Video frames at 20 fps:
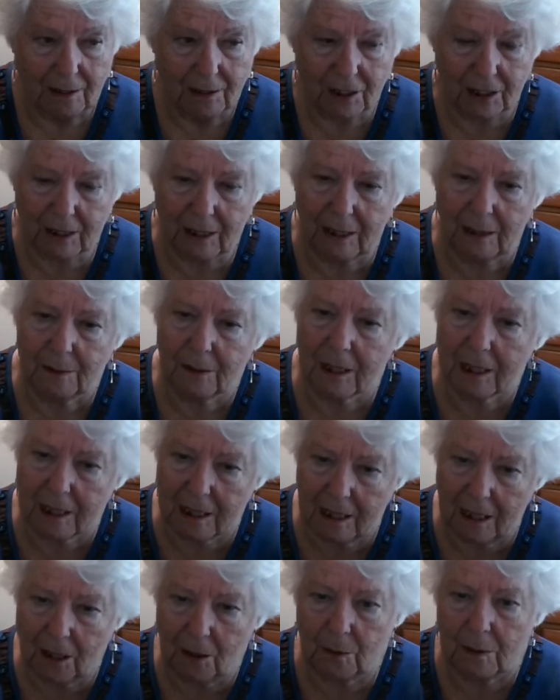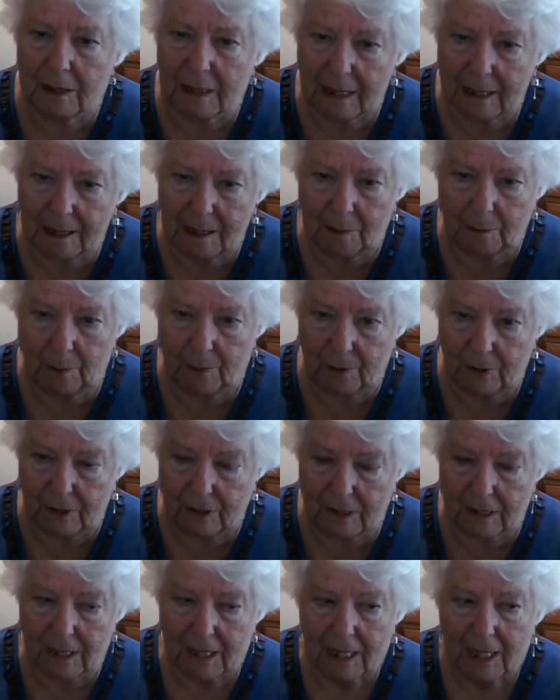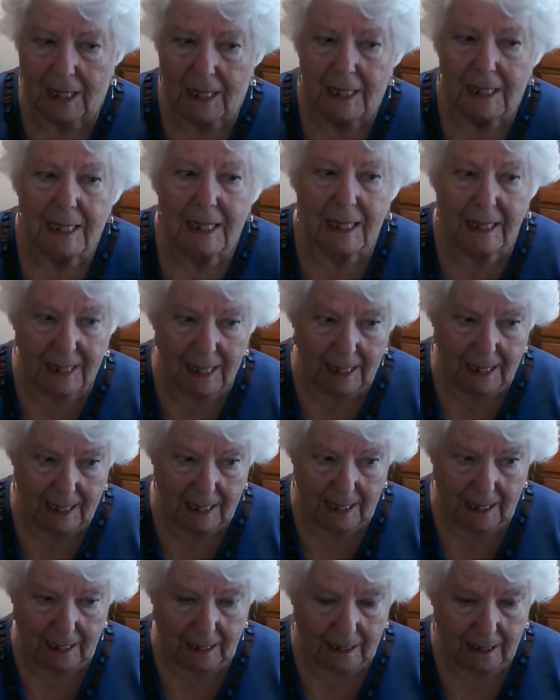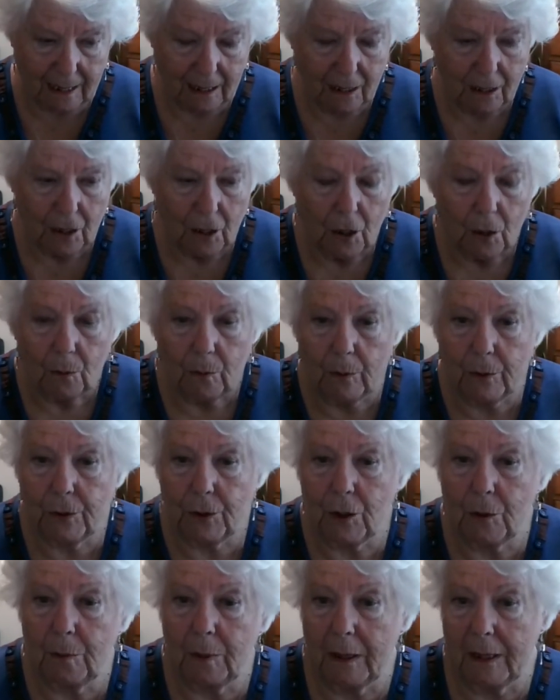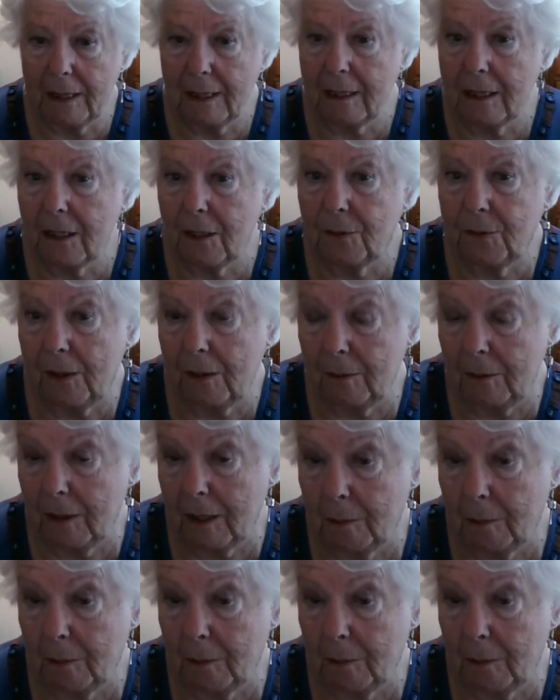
kind of slow and deliberate, saying, would you please phone us